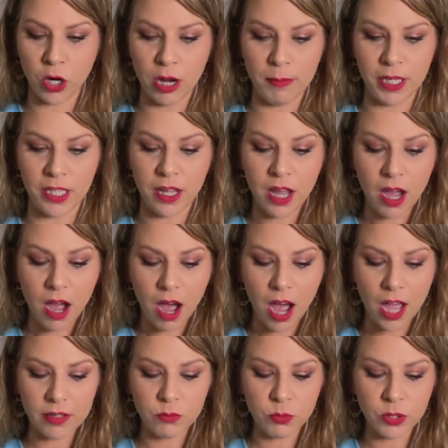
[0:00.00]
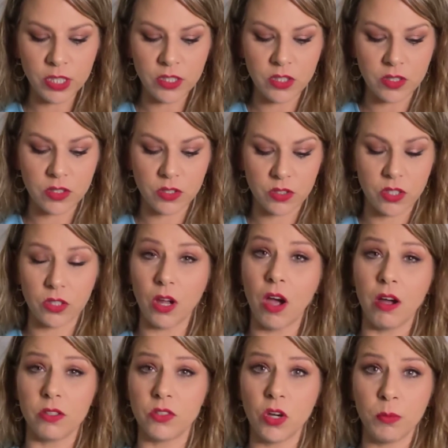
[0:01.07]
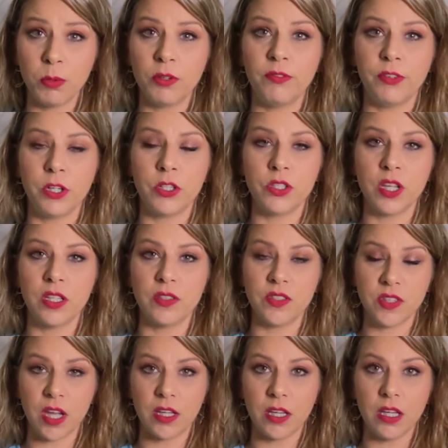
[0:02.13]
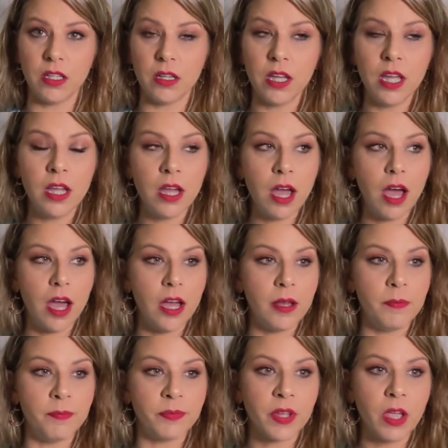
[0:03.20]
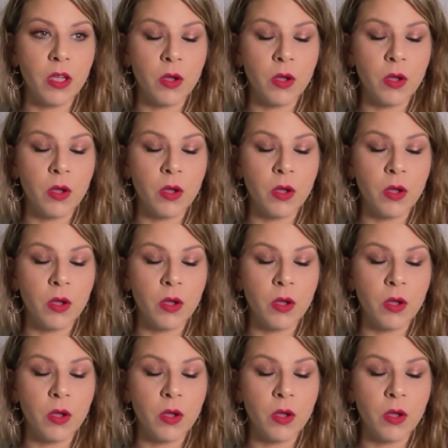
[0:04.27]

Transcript: I mean, I really just looked at October 1st and 2nd